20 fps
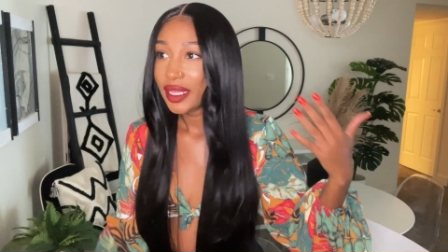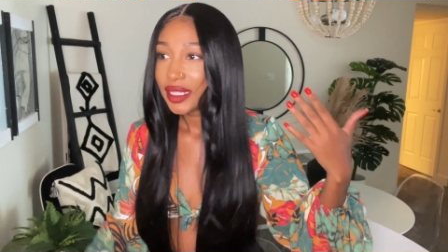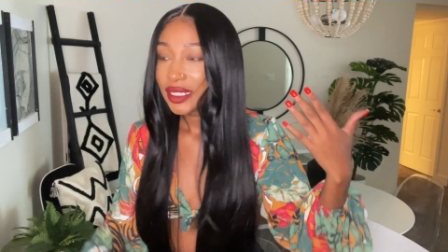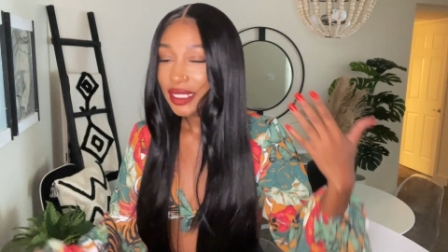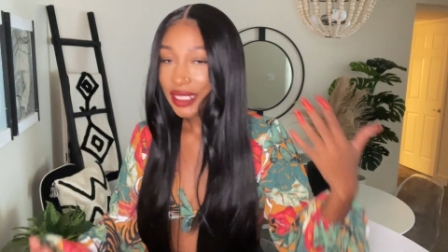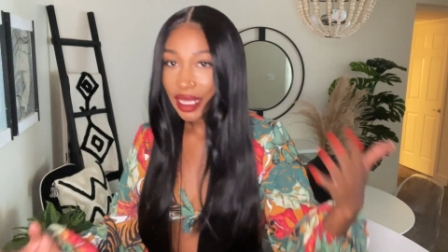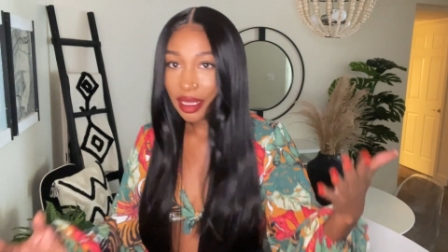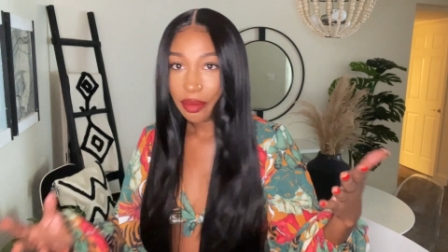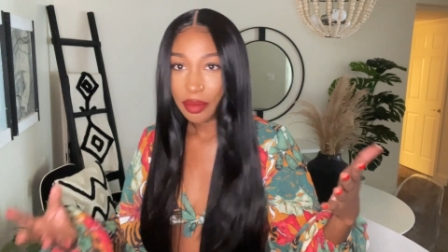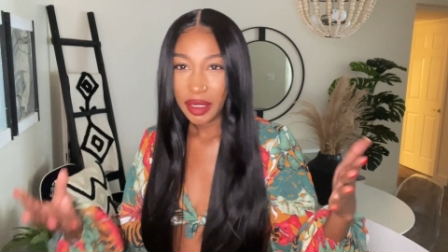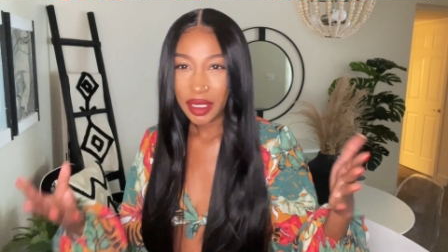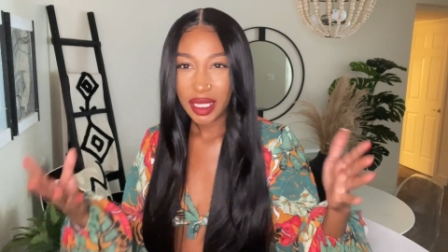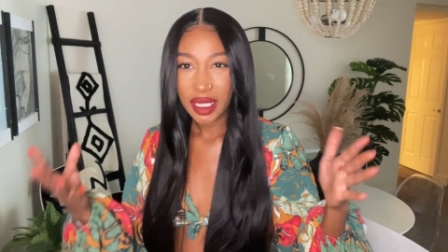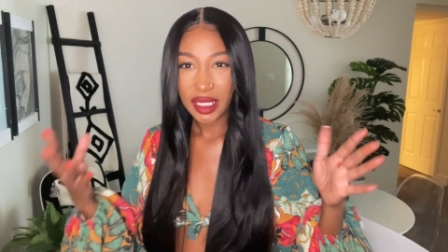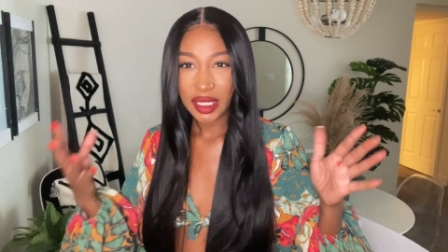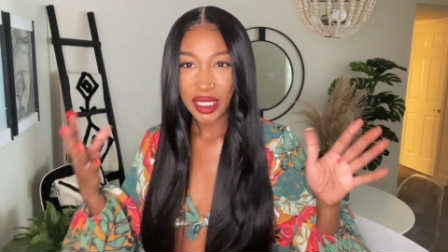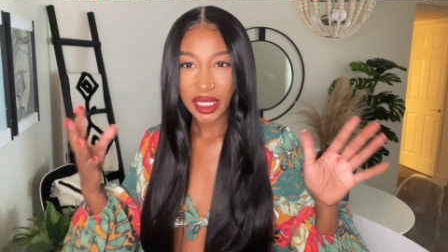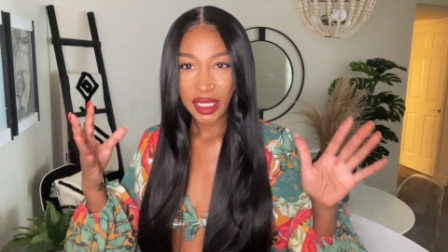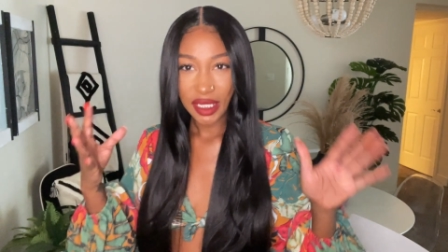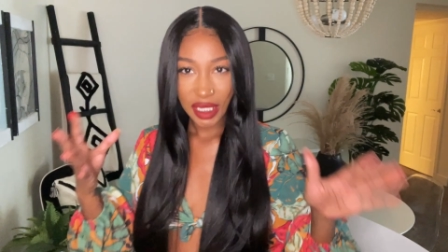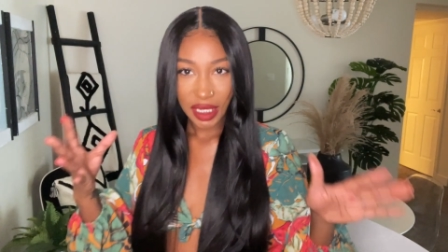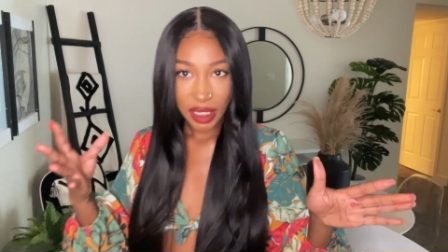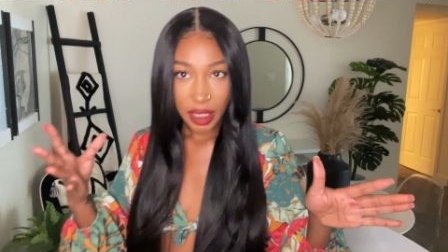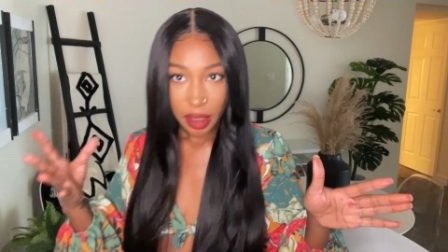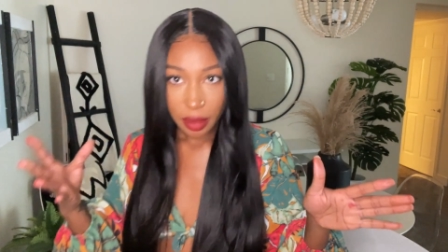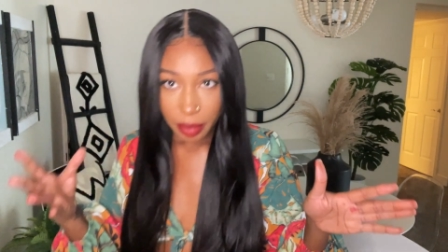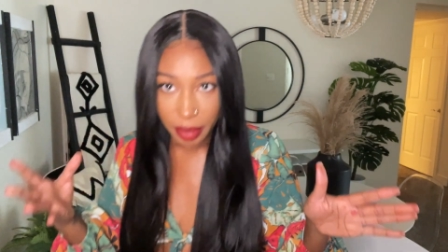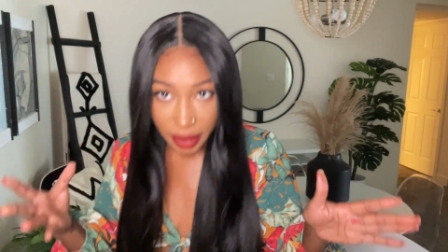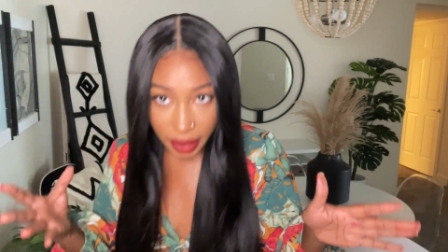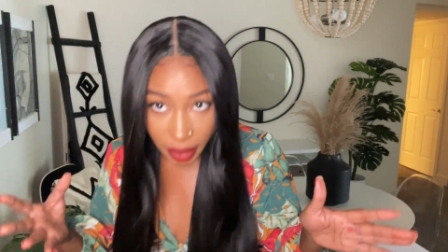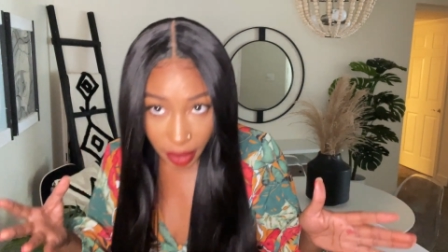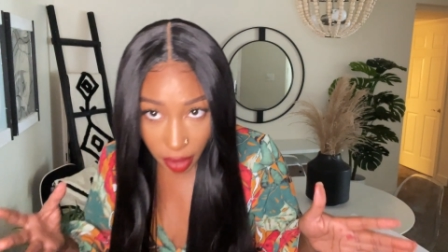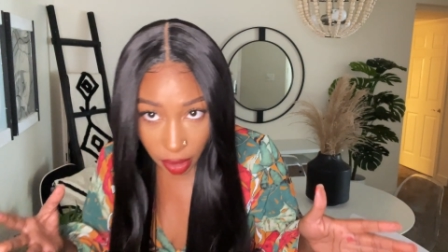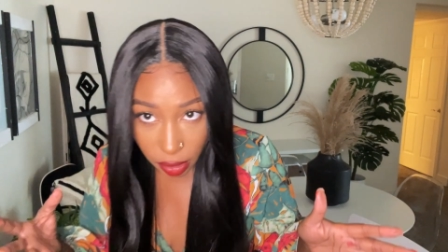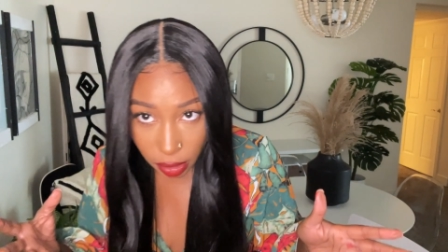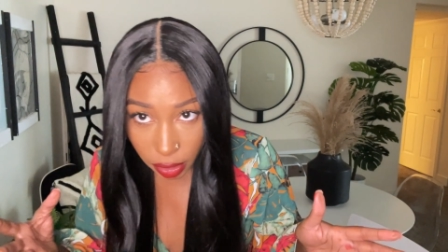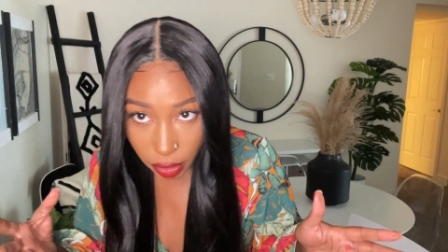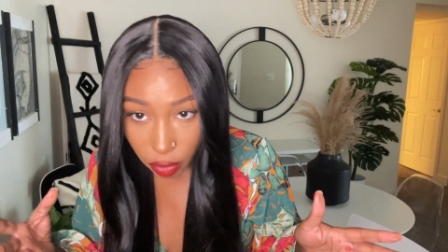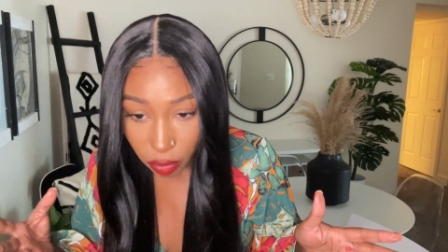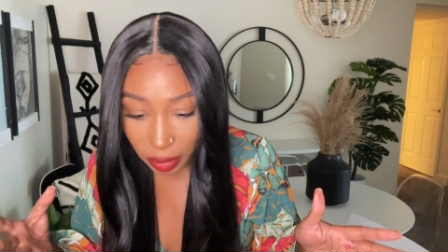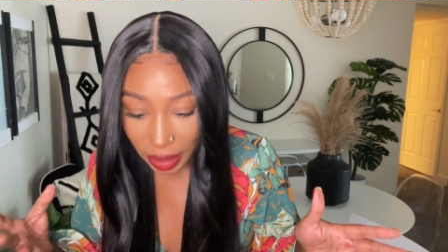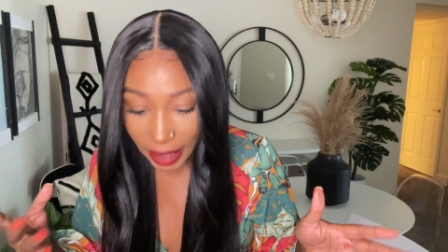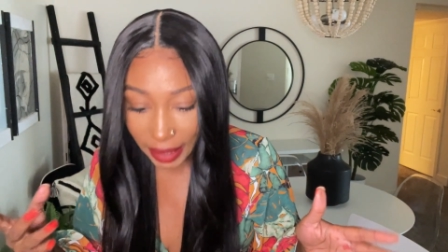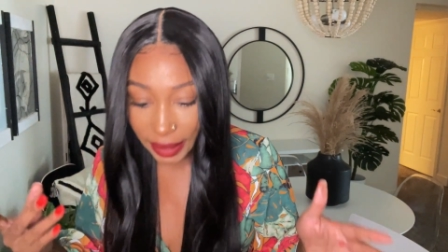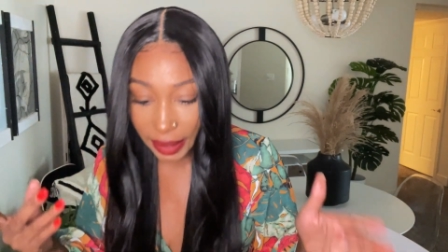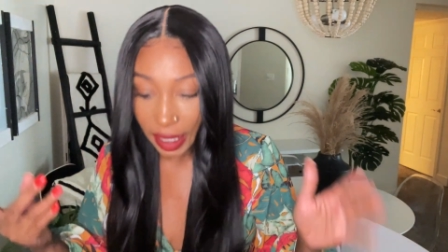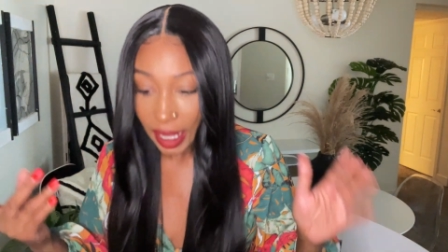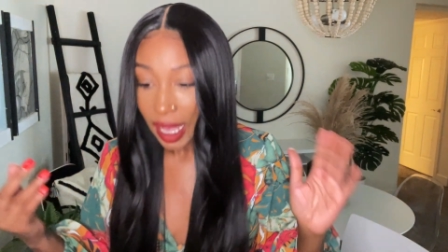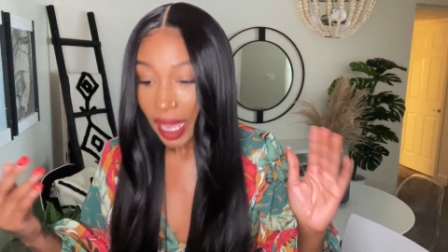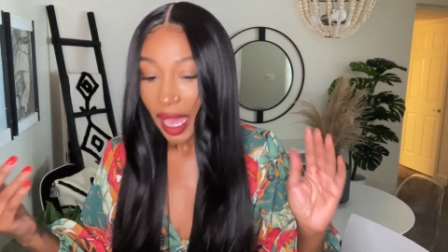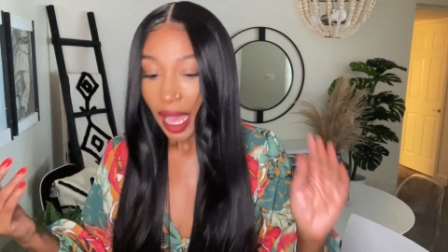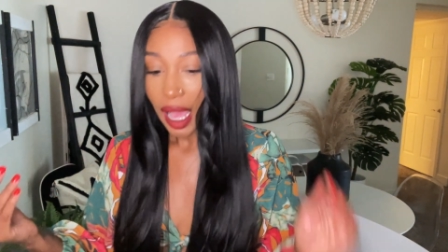skin because it did appear a little light.